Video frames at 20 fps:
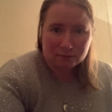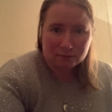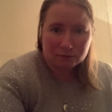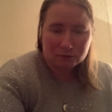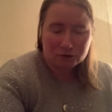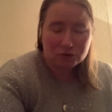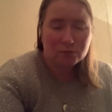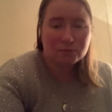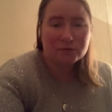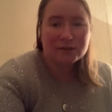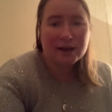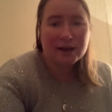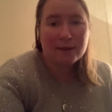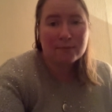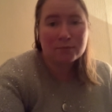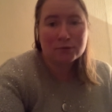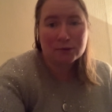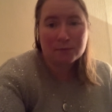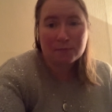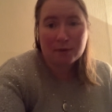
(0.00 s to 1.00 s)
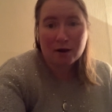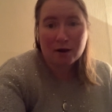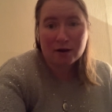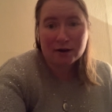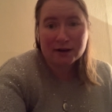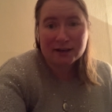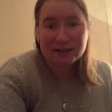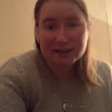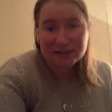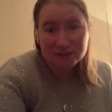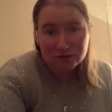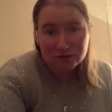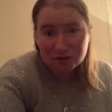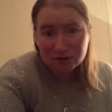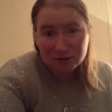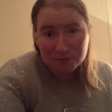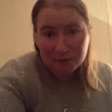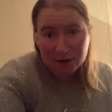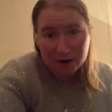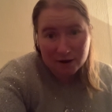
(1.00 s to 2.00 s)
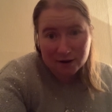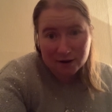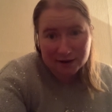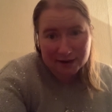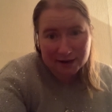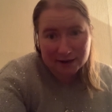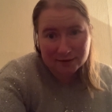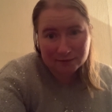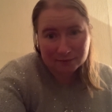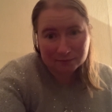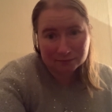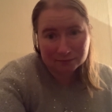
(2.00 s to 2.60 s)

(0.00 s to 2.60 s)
Sometimes a bargain isn't a bargain.